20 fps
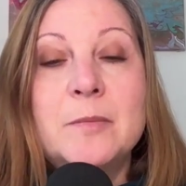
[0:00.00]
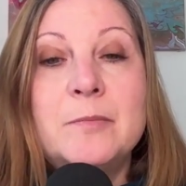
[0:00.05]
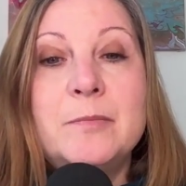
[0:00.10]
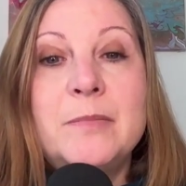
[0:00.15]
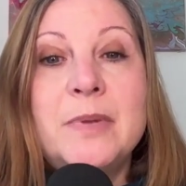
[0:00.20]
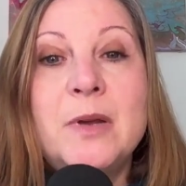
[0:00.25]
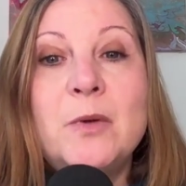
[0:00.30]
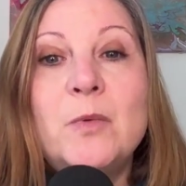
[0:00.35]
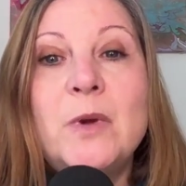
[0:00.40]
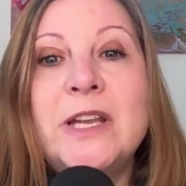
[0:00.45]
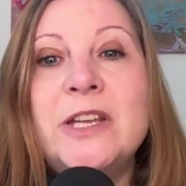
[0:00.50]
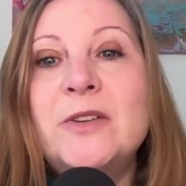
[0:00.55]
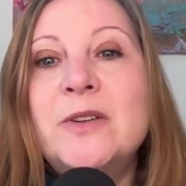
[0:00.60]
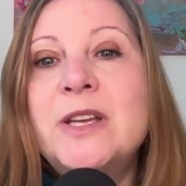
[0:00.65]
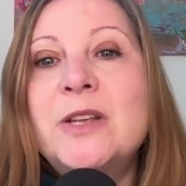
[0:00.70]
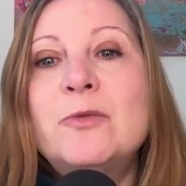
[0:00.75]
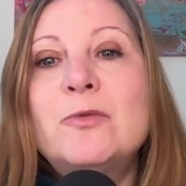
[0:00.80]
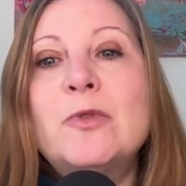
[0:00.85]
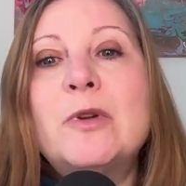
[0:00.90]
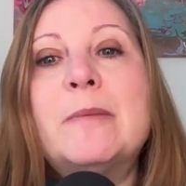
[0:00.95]
But what you
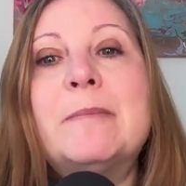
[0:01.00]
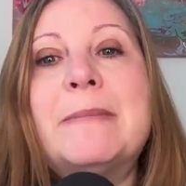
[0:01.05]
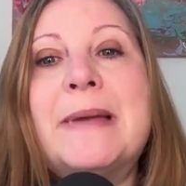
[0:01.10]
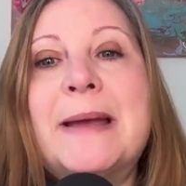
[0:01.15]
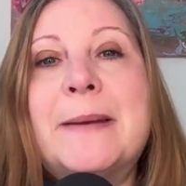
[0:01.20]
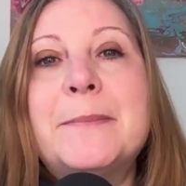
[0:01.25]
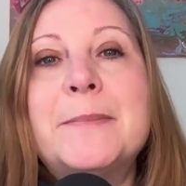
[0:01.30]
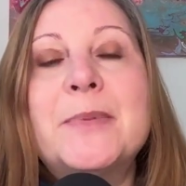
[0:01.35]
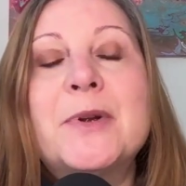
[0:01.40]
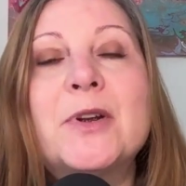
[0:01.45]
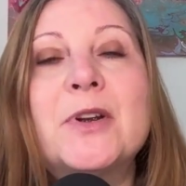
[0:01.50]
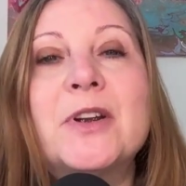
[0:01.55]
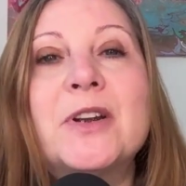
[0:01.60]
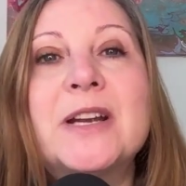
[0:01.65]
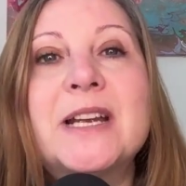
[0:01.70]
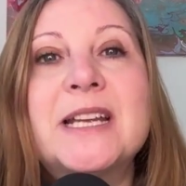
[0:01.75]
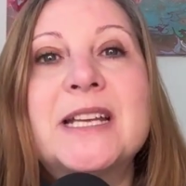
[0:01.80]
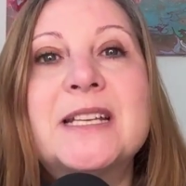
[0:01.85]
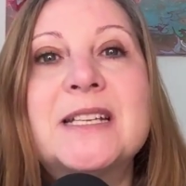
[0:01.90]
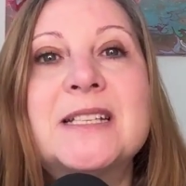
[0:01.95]
can remember
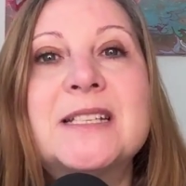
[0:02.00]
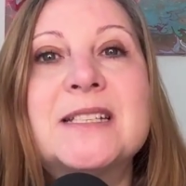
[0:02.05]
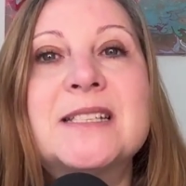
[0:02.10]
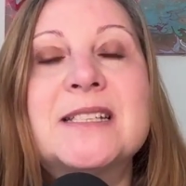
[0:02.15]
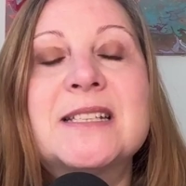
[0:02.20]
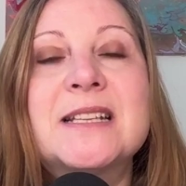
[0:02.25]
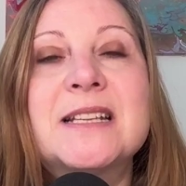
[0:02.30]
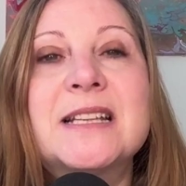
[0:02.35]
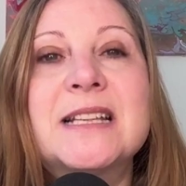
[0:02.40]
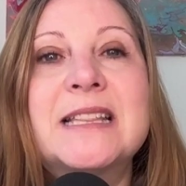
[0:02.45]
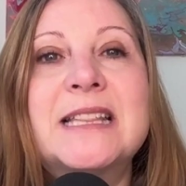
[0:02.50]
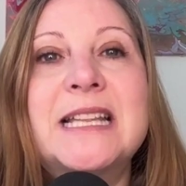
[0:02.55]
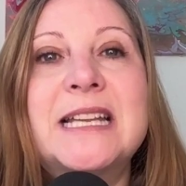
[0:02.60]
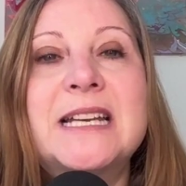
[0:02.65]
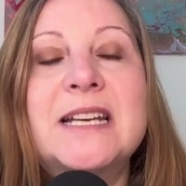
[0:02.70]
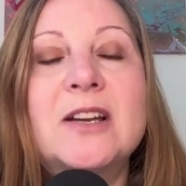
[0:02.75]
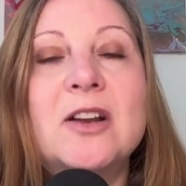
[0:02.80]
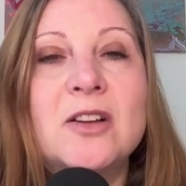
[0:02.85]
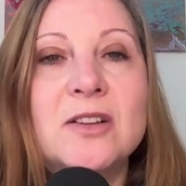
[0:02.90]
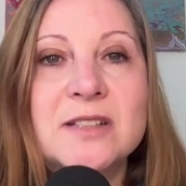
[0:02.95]
is that
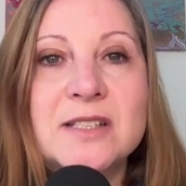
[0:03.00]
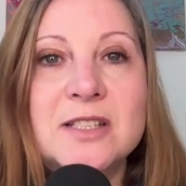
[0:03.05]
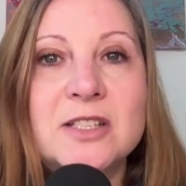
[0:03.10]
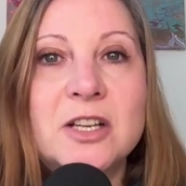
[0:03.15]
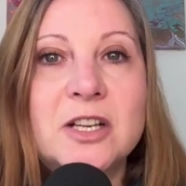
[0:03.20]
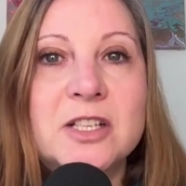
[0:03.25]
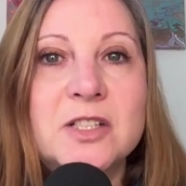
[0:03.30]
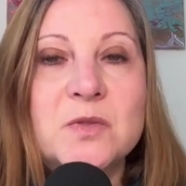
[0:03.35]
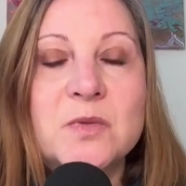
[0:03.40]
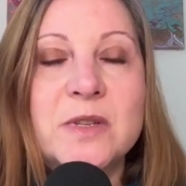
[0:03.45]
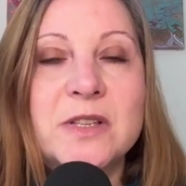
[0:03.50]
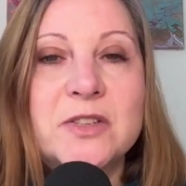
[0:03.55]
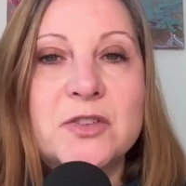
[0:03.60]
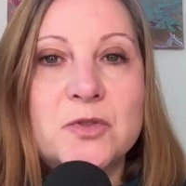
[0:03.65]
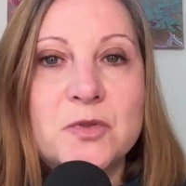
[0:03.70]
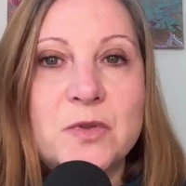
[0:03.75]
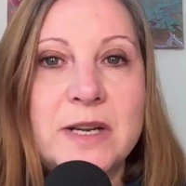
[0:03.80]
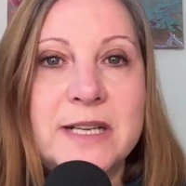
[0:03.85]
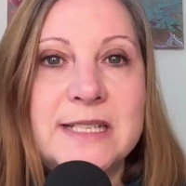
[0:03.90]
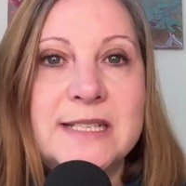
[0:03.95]
it all starts with
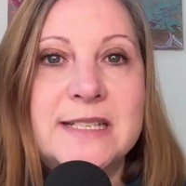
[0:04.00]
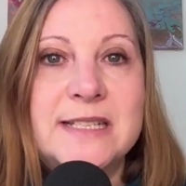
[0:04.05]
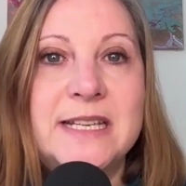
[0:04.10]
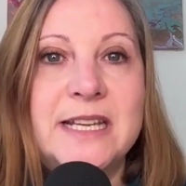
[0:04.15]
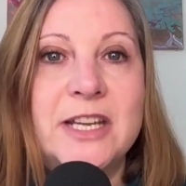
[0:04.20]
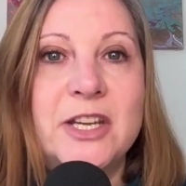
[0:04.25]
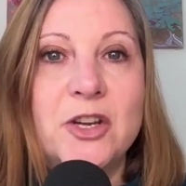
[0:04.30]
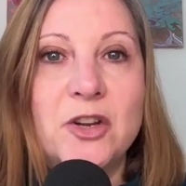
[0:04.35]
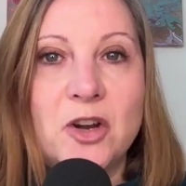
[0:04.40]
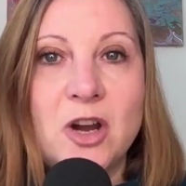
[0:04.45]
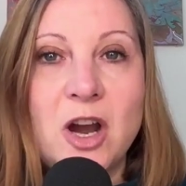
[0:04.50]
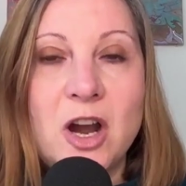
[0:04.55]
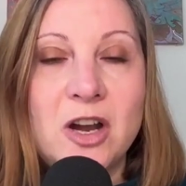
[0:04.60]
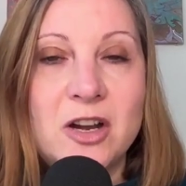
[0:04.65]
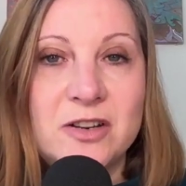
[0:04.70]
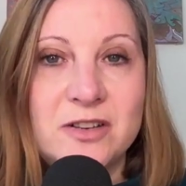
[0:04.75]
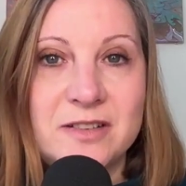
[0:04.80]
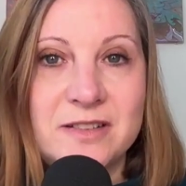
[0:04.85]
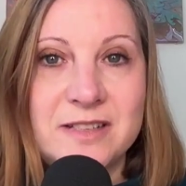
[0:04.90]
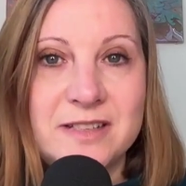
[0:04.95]
trusting your
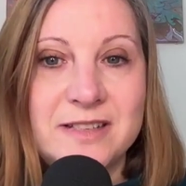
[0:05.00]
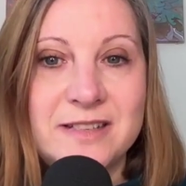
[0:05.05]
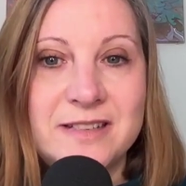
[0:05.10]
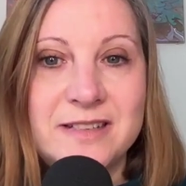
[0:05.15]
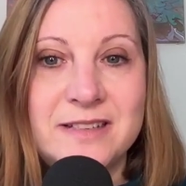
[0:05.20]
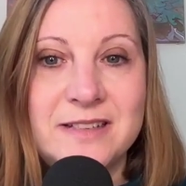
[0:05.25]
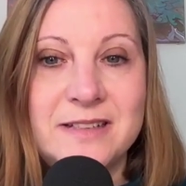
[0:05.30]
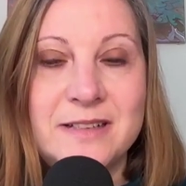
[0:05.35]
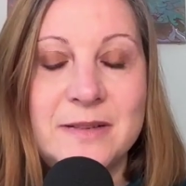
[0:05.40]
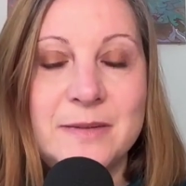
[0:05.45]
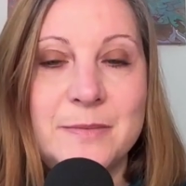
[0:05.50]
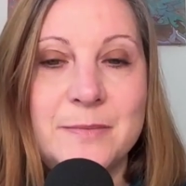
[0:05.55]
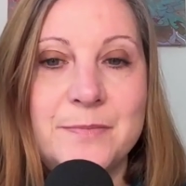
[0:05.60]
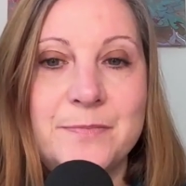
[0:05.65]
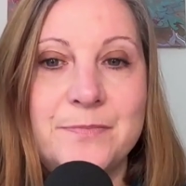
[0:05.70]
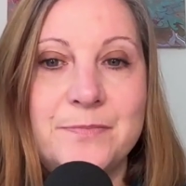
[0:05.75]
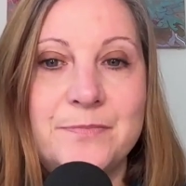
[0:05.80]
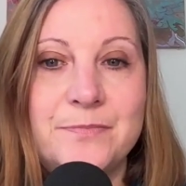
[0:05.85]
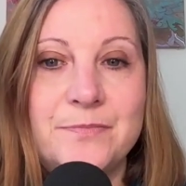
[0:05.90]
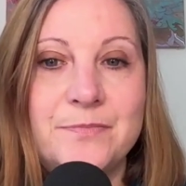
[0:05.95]
heart,
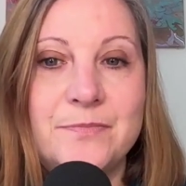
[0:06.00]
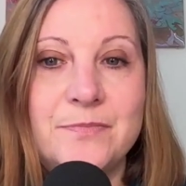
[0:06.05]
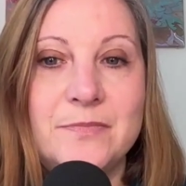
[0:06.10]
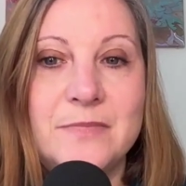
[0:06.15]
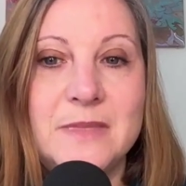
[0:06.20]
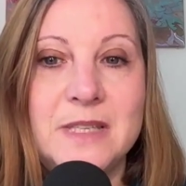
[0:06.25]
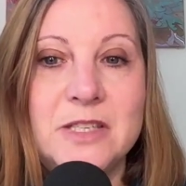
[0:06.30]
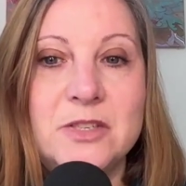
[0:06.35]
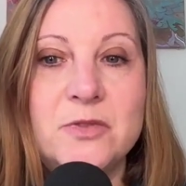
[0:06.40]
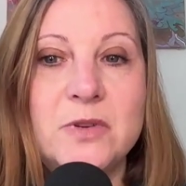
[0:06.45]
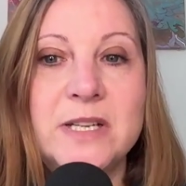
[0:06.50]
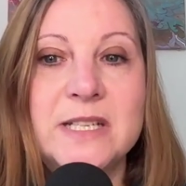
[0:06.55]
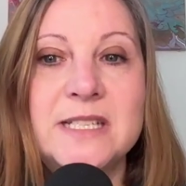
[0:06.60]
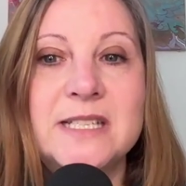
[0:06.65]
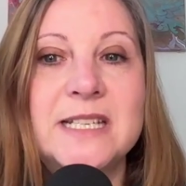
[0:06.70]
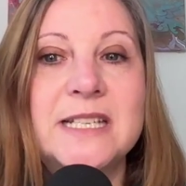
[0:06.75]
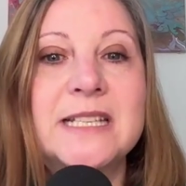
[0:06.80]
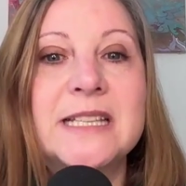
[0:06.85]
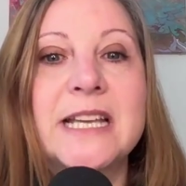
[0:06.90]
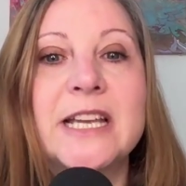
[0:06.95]

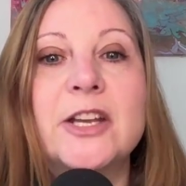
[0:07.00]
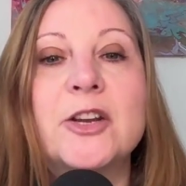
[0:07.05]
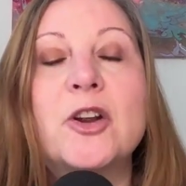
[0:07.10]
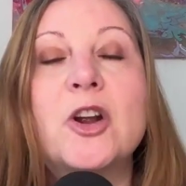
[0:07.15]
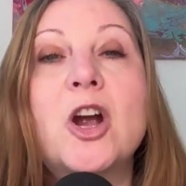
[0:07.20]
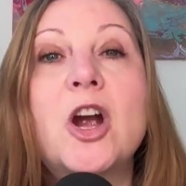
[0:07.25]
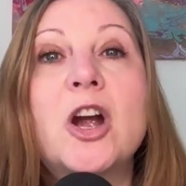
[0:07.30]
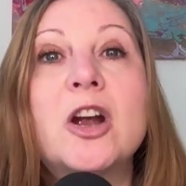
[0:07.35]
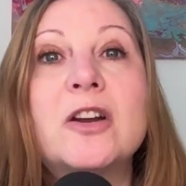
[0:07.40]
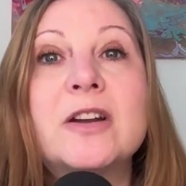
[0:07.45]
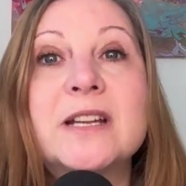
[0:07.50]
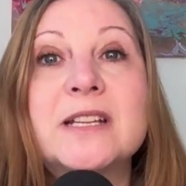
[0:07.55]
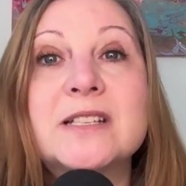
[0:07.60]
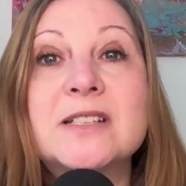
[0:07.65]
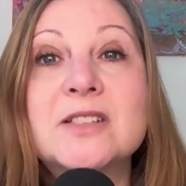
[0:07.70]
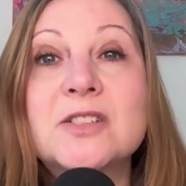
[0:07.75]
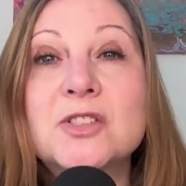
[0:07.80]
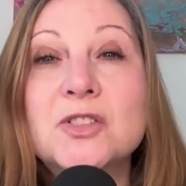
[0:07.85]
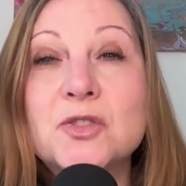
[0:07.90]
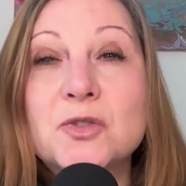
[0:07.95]
trusting that your heart is
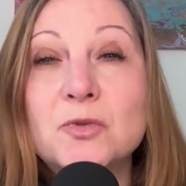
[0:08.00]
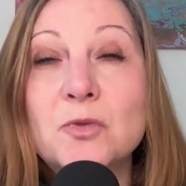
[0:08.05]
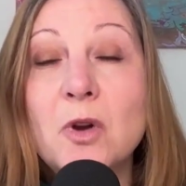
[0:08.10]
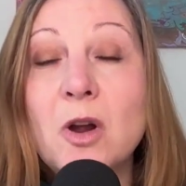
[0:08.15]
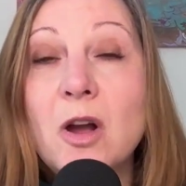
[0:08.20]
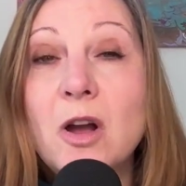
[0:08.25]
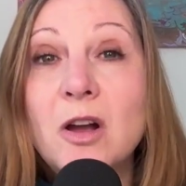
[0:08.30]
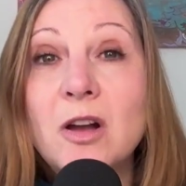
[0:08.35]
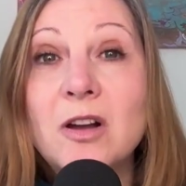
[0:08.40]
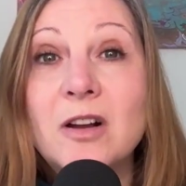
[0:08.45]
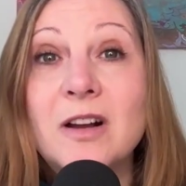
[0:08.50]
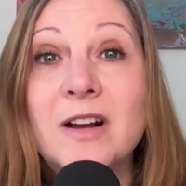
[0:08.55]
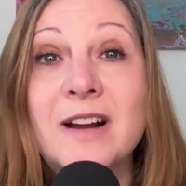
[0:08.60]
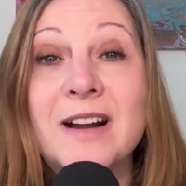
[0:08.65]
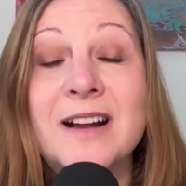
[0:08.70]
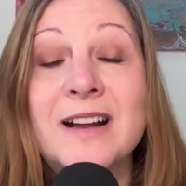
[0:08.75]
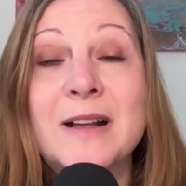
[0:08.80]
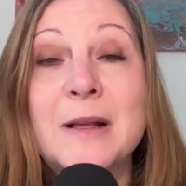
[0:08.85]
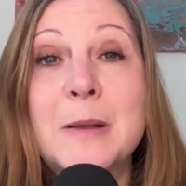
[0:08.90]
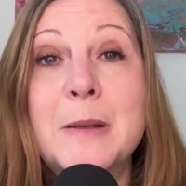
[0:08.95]
strong.